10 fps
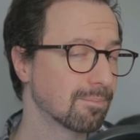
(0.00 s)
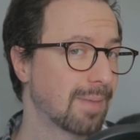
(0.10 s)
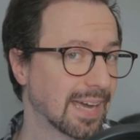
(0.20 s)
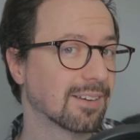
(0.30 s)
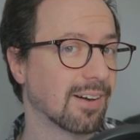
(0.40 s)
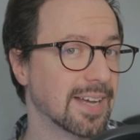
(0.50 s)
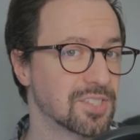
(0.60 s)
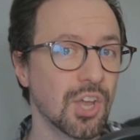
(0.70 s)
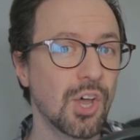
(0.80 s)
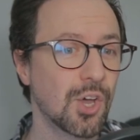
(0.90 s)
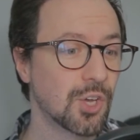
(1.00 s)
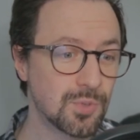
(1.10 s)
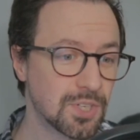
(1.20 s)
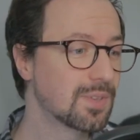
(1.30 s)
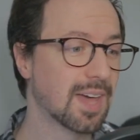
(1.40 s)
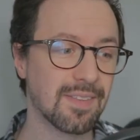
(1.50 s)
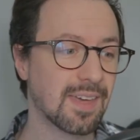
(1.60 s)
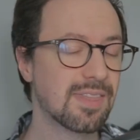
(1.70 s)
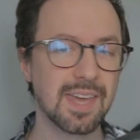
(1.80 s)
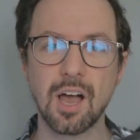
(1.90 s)
met guys who do that.
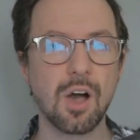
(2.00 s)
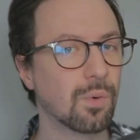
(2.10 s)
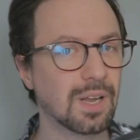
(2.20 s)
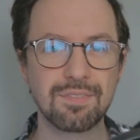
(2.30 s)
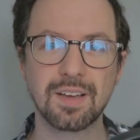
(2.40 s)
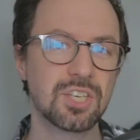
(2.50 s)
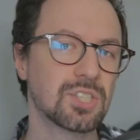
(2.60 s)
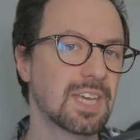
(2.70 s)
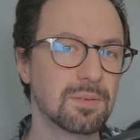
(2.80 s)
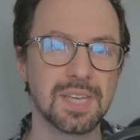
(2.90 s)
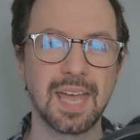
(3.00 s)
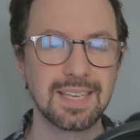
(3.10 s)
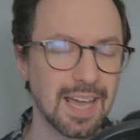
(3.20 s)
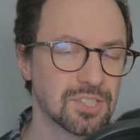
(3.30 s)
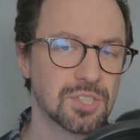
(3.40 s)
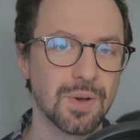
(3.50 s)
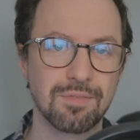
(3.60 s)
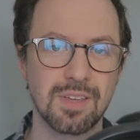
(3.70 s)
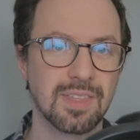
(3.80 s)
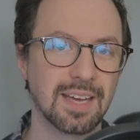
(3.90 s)
They think, oh, well, if I just keep saying yes to
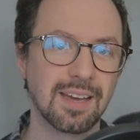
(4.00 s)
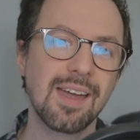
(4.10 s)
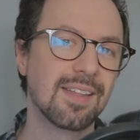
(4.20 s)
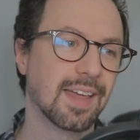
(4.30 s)
everything,